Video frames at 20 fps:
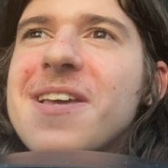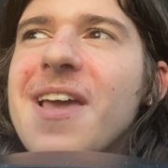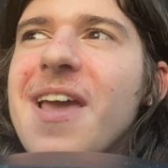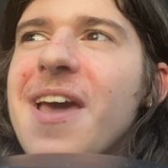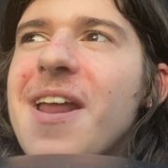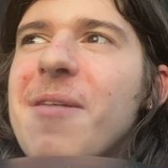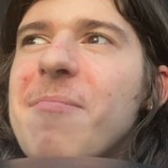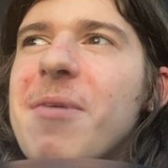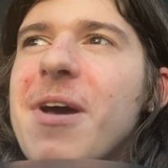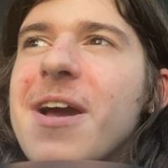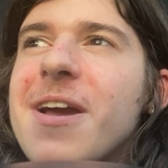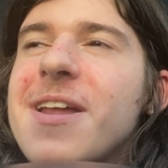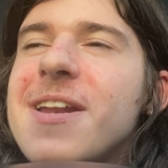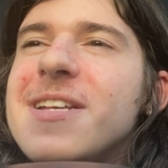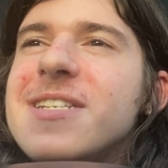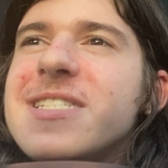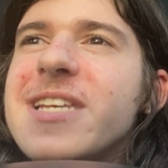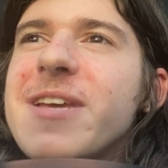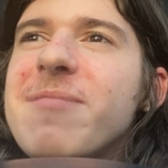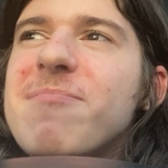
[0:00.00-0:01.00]
and I'm not gonna
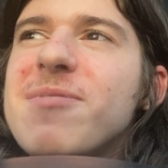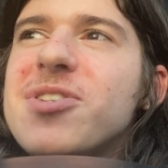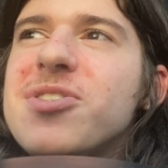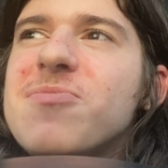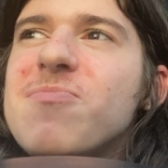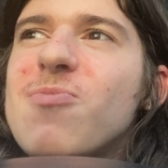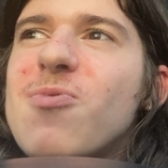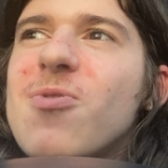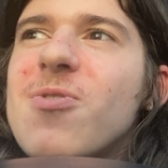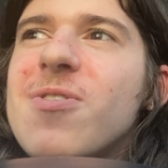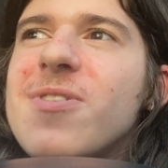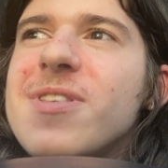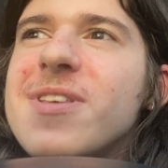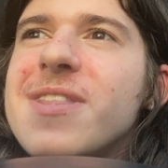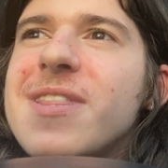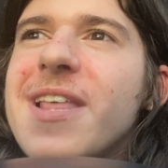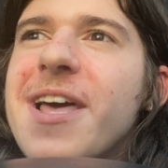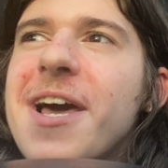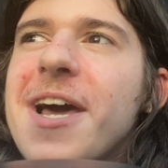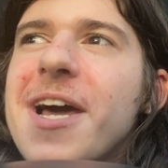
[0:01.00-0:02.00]
say much more
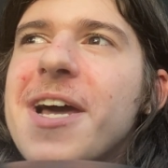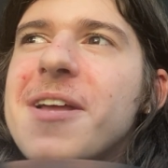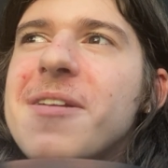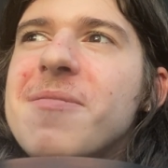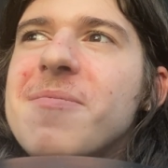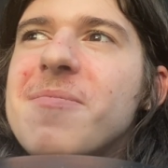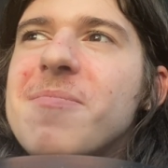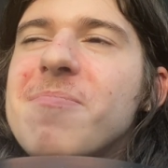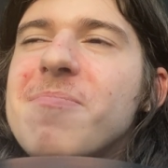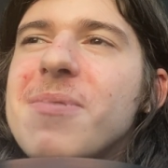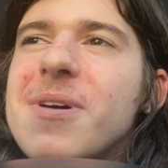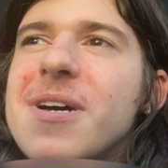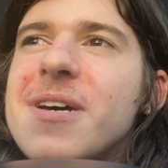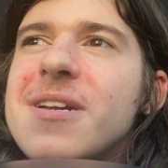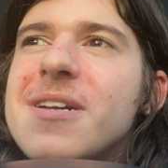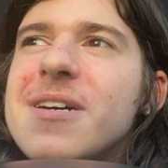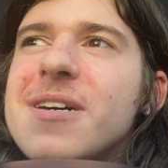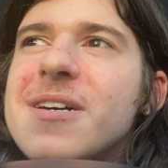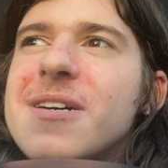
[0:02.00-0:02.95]
than that, but